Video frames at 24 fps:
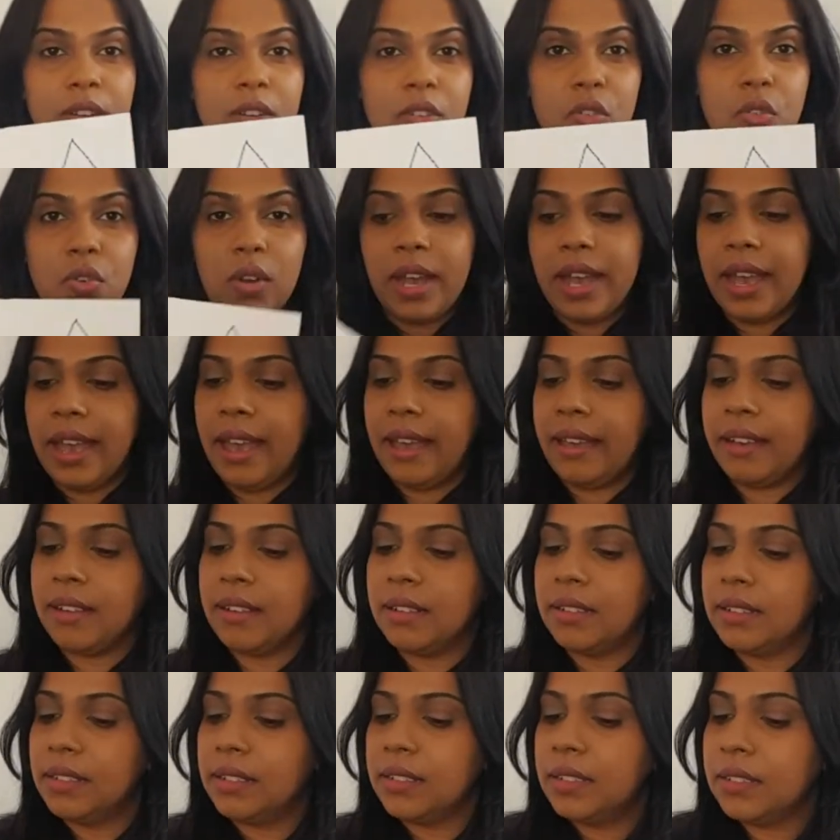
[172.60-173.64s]

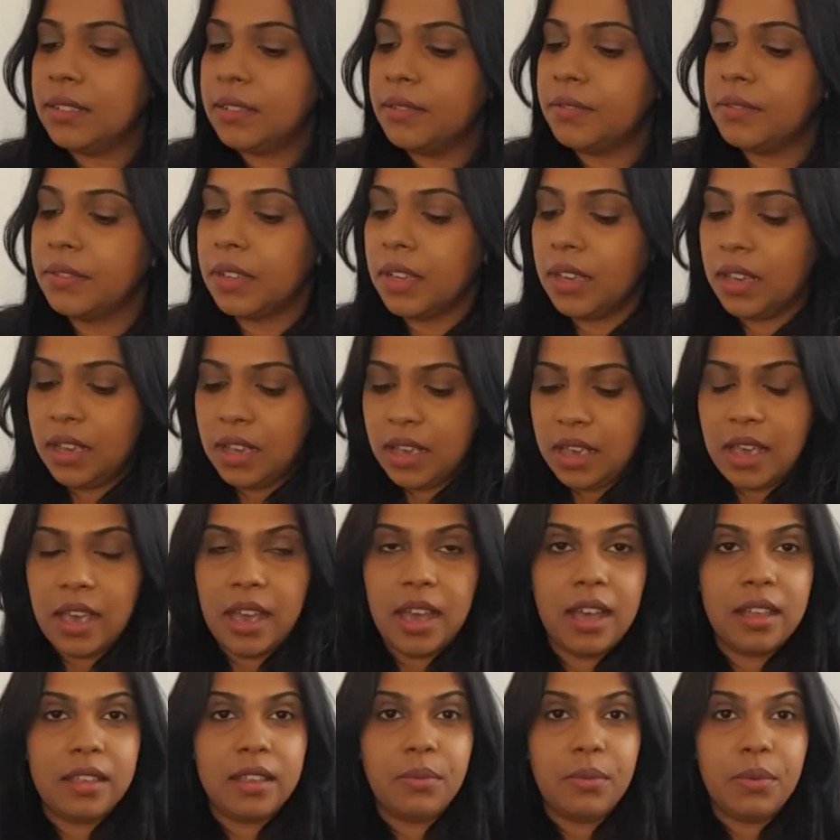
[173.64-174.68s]
triangle,
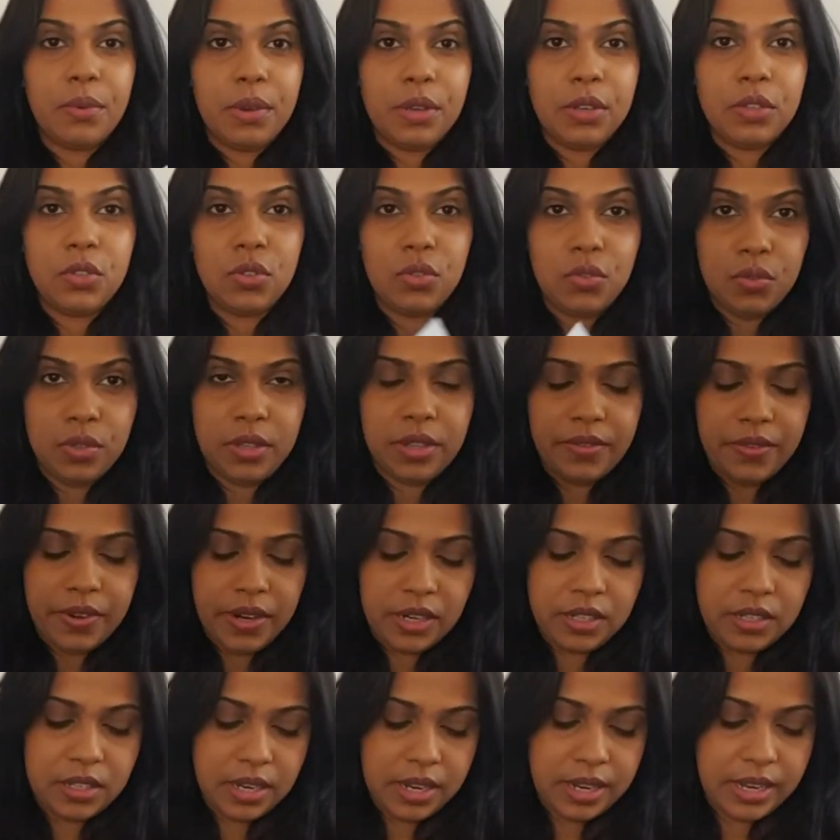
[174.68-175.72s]
and then we're going to do the
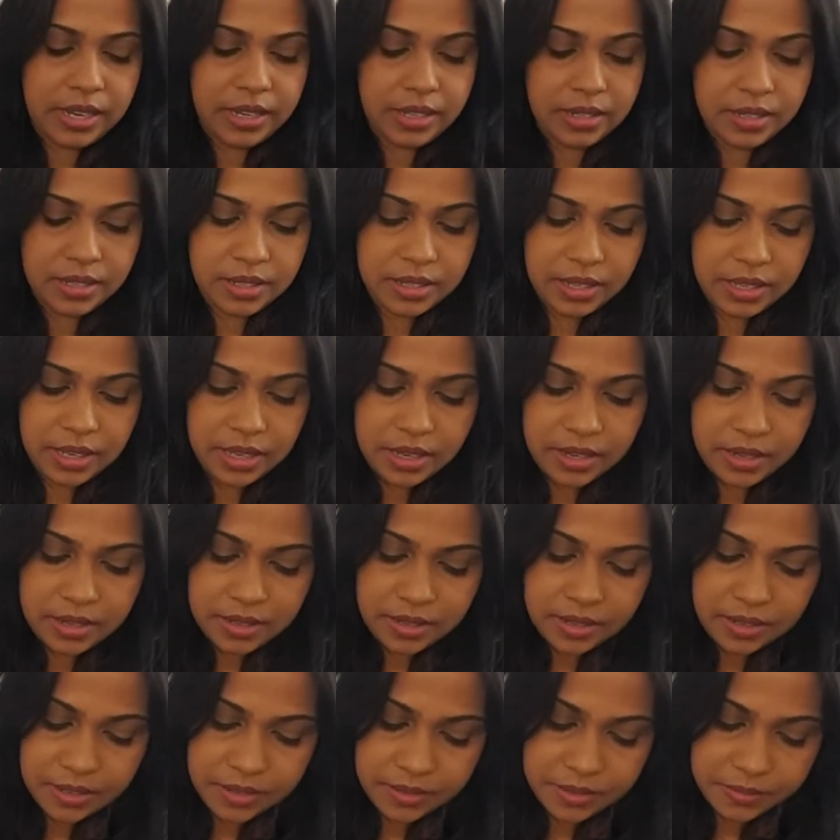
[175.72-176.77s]
rectangle
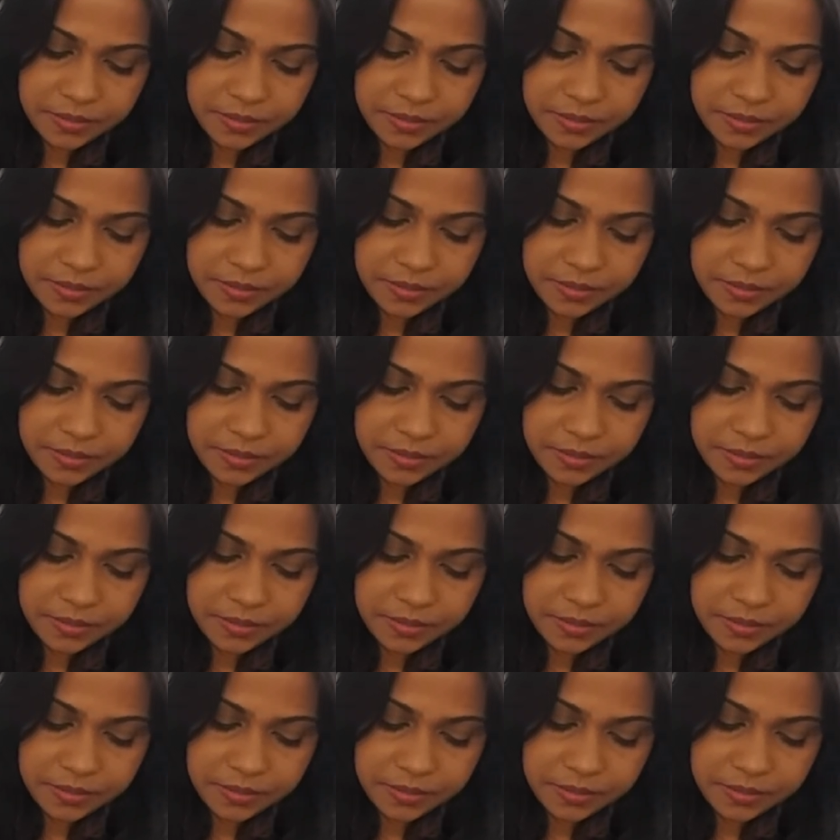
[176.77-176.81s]
here.